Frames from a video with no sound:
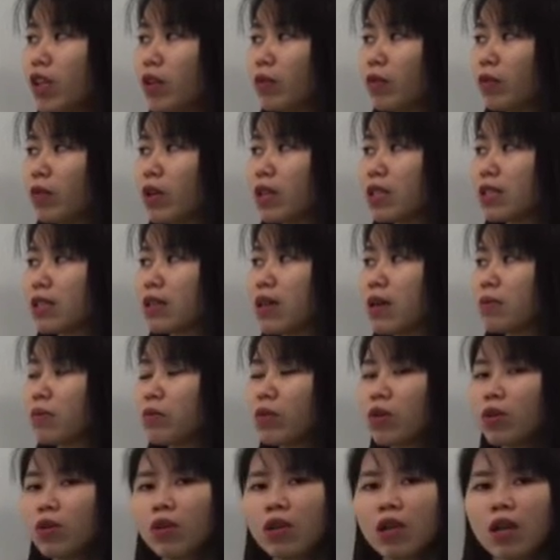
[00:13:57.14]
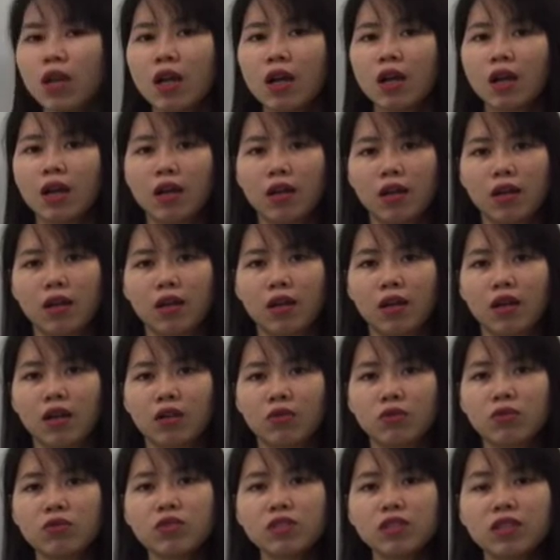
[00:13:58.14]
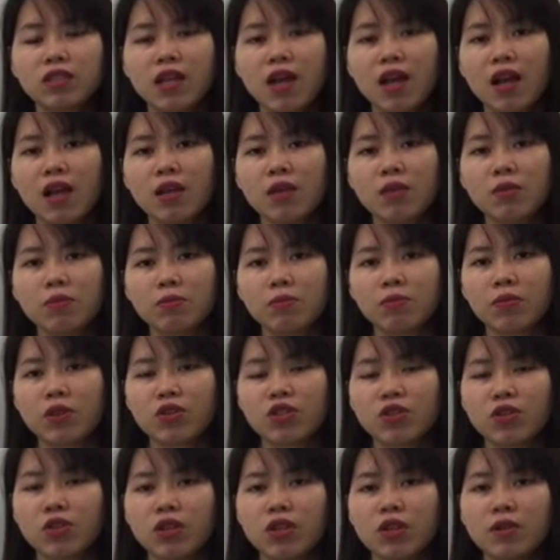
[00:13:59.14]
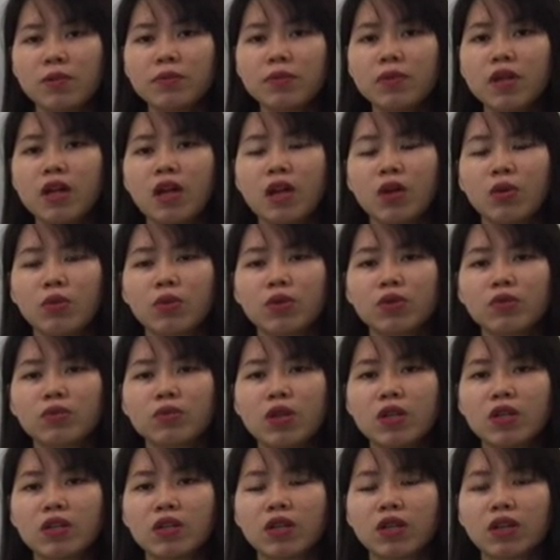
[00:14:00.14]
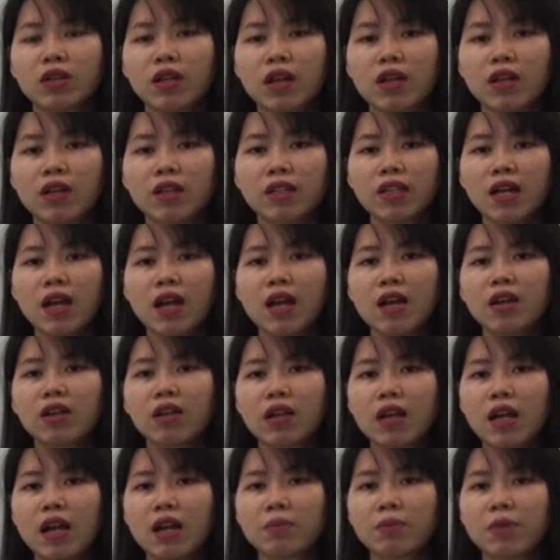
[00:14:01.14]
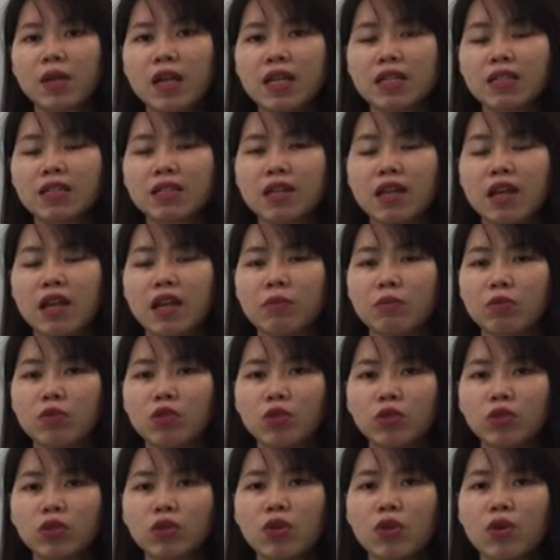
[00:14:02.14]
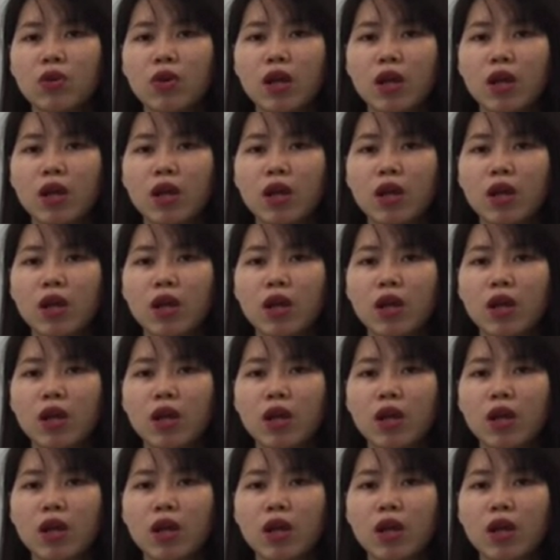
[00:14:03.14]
For example, Woodside Petroleum would run the Karratha gas plants and Pluto